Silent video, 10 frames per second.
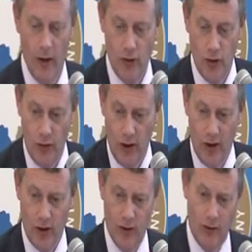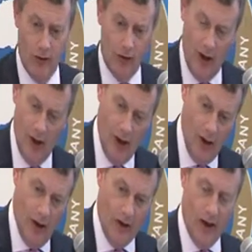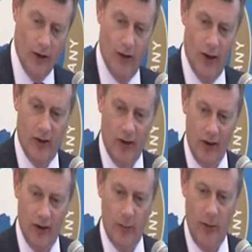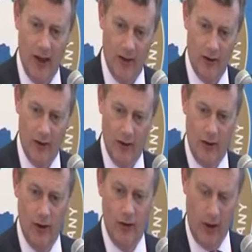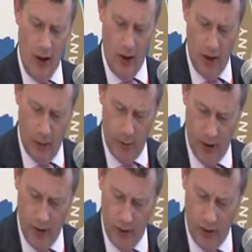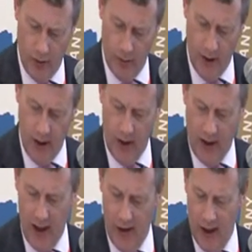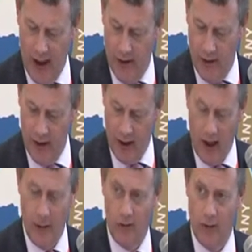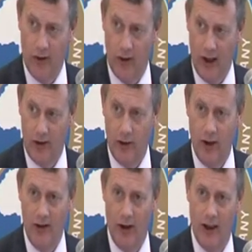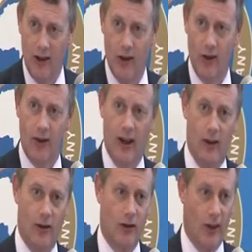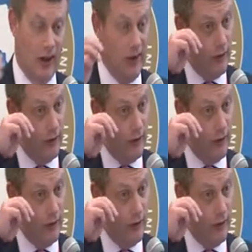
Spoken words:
Due diligence, the underwriters expect operations to be carried out up to internationally recognised standards. It is